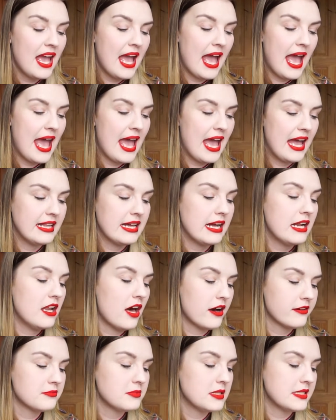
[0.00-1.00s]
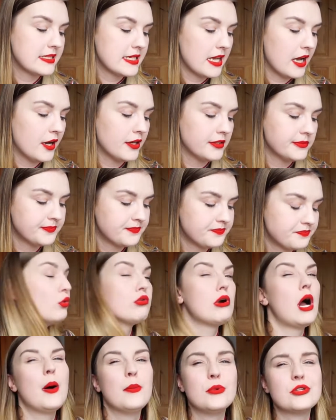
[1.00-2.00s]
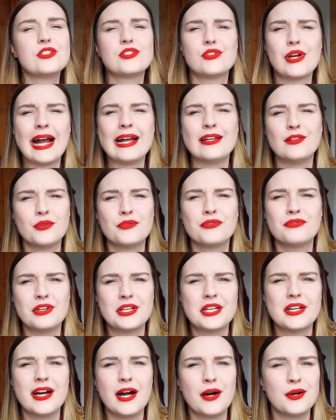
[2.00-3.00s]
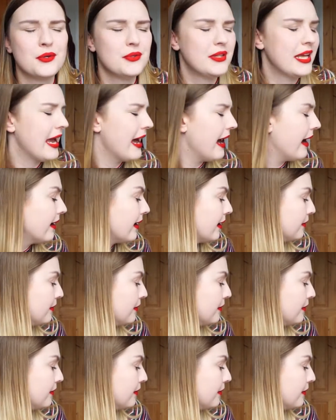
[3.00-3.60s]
and I love me some robots trying to figure out who they are.